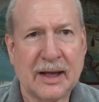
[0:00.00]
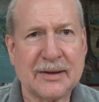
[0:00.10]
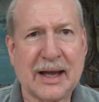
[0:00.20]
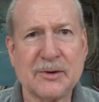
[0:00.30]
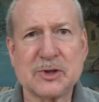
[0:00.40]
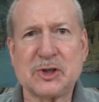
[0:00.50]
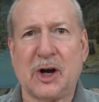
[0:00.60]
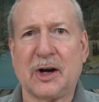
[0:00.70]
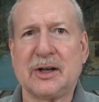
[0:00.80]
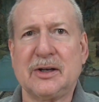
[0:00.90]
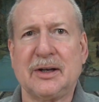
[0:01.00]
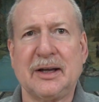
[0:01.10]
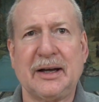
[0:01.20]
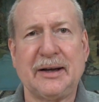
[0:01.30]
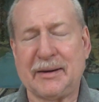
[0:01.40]
And I was talking,
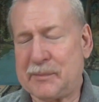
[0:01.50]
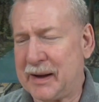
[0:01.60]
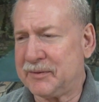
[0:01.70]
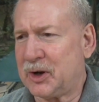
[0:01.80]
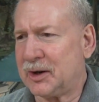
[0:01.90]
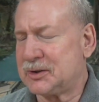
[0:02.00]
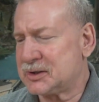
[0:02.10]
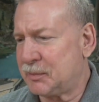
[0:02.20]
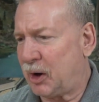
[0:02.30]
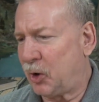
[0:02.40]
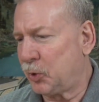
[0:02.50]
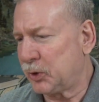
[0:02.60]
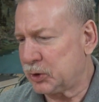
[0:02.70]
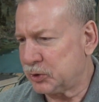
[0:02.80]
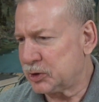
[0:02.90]
uh, I've, I've talked to some
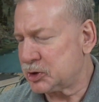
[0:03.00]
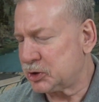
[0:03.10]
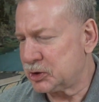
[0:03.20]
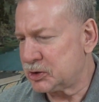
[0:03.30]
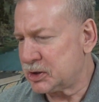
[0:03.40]
older Christians,